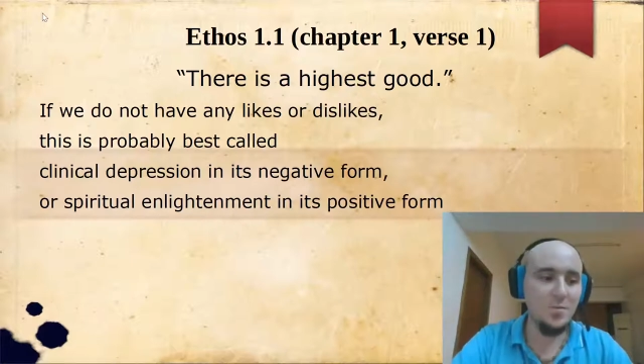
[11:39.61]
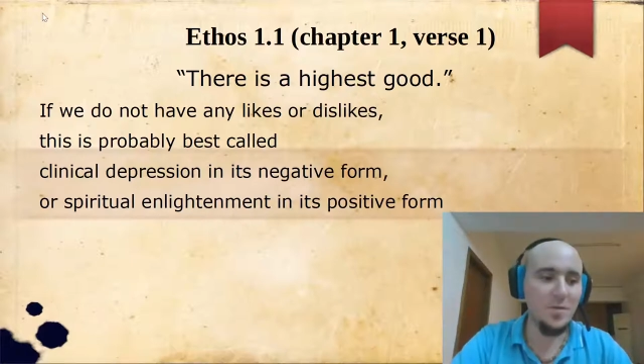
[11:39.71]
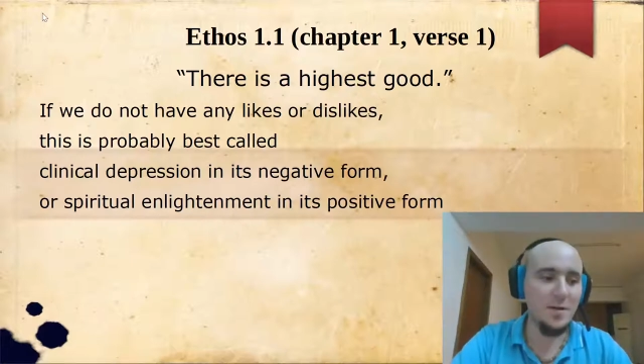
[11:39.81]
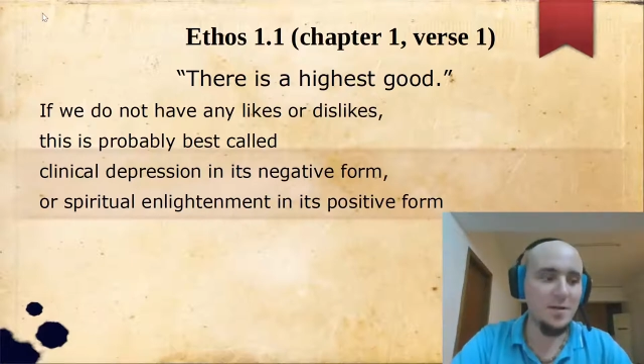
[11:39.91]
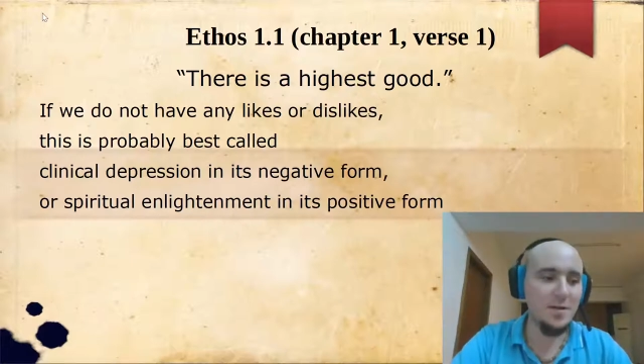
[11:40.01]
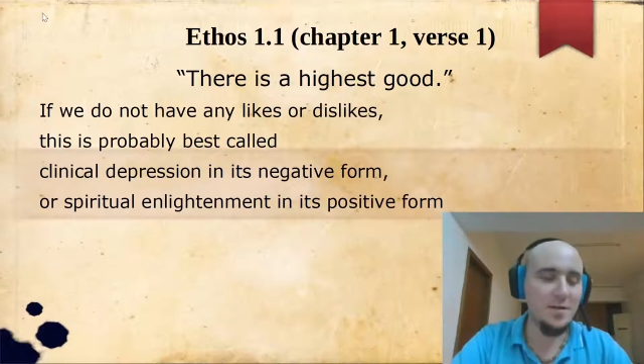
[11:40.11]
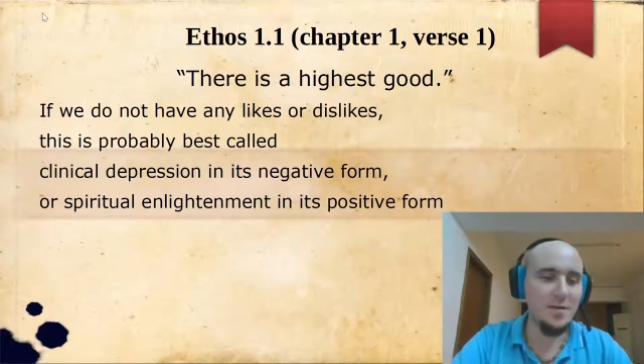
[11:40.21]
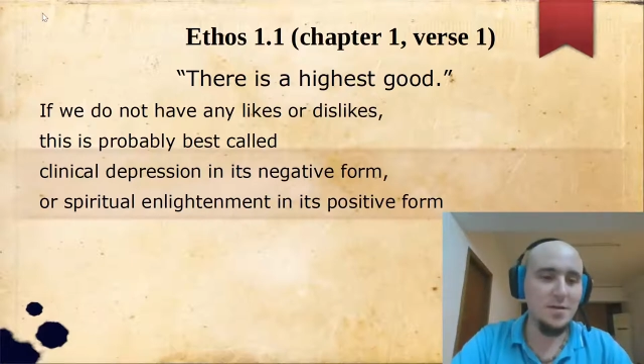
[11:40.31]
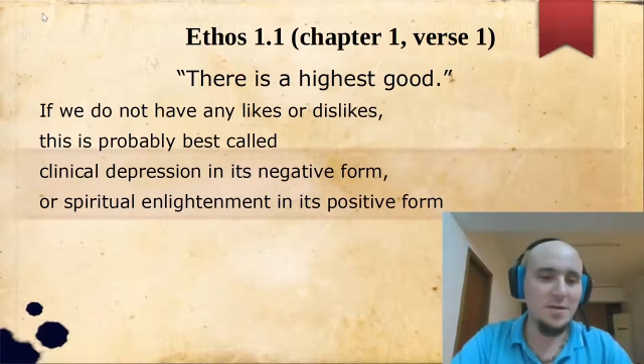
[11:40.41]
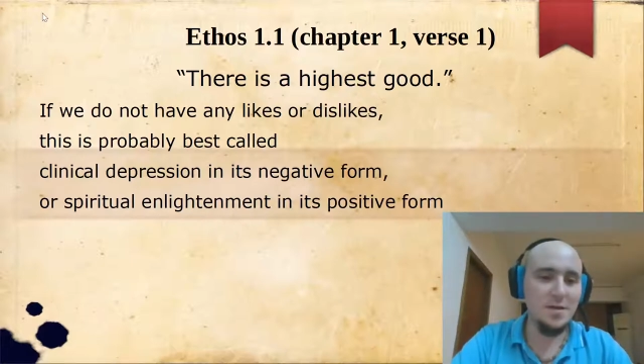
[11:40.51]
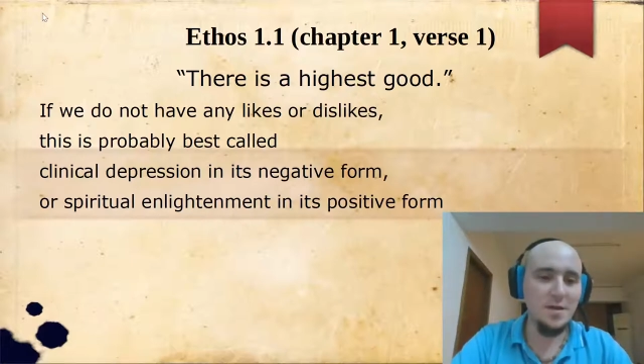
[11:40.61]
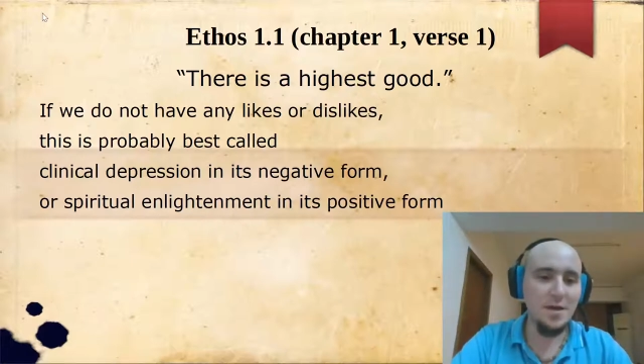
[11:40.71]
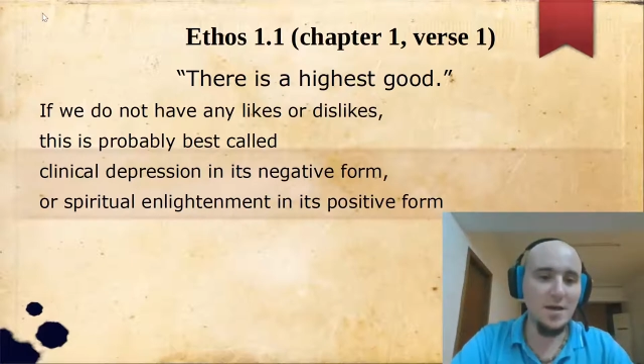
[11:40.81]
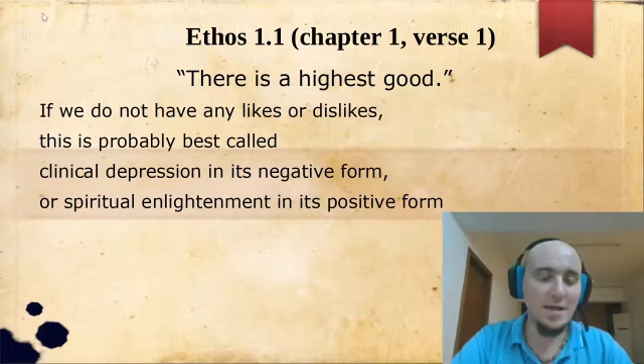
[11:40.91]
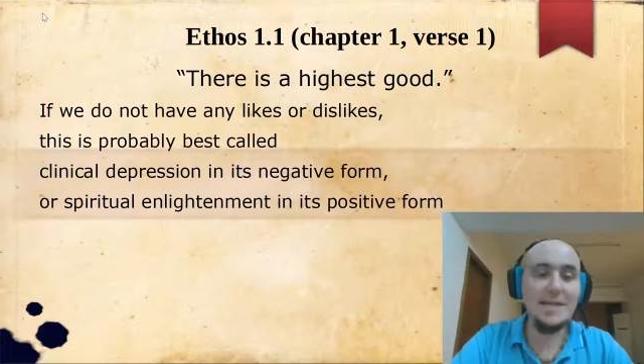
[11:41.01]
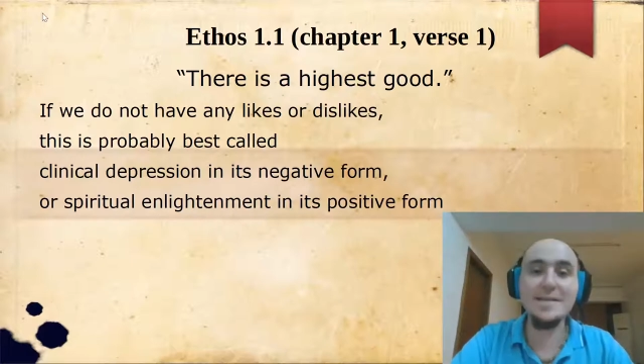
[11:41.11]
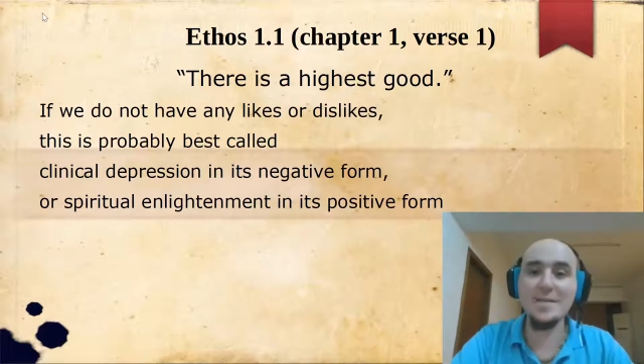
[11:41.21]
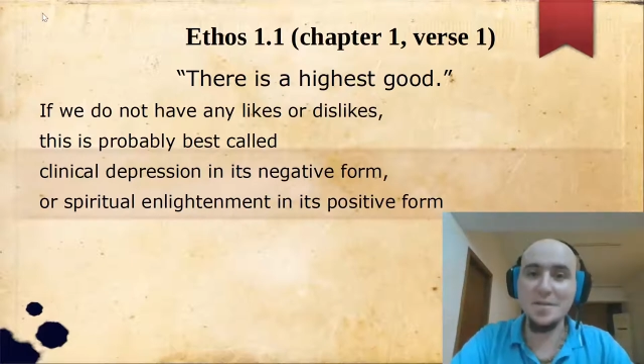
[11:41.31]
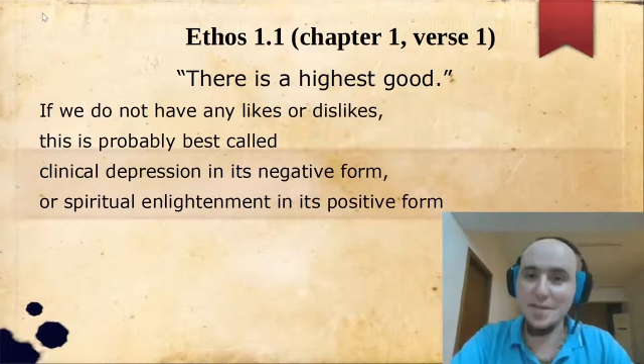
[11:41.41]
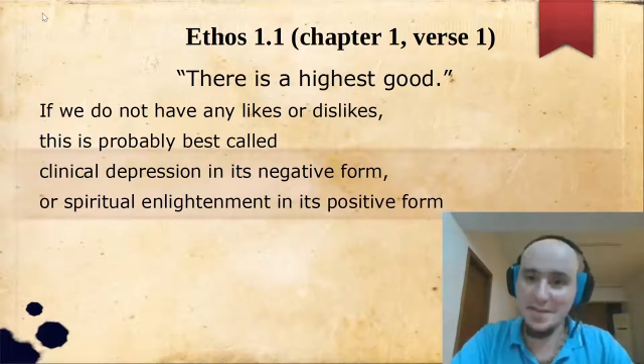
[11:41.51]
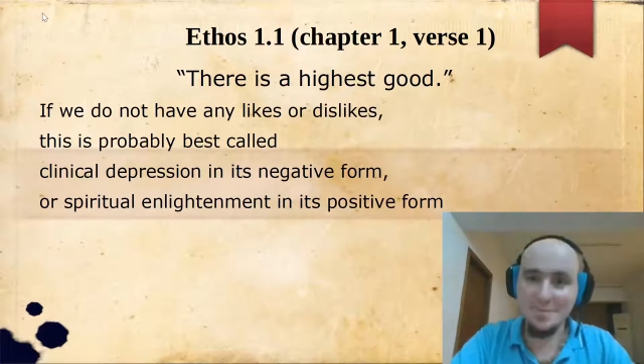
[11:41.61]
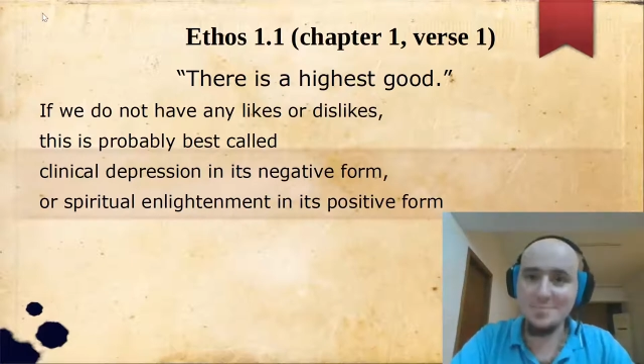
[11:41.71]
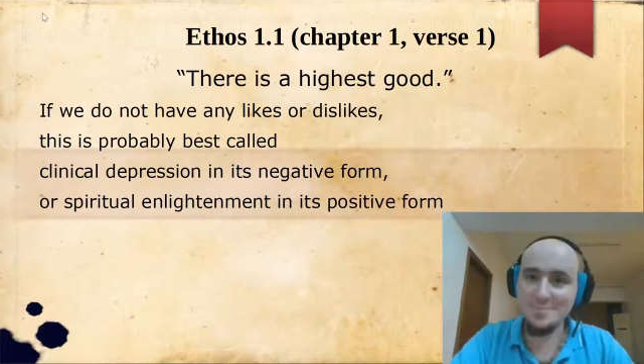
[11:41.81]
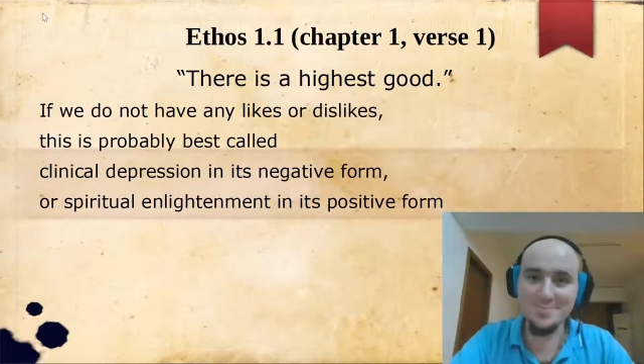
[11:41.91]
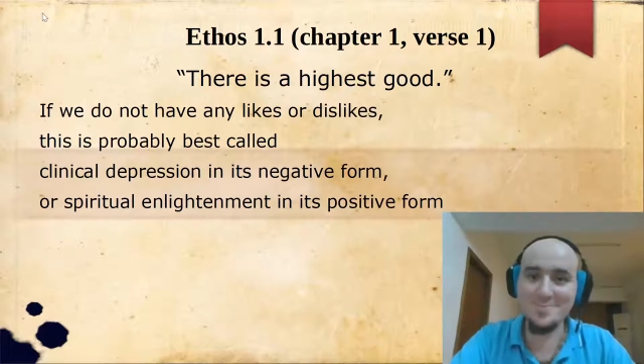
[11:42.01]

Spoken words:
Well, easily,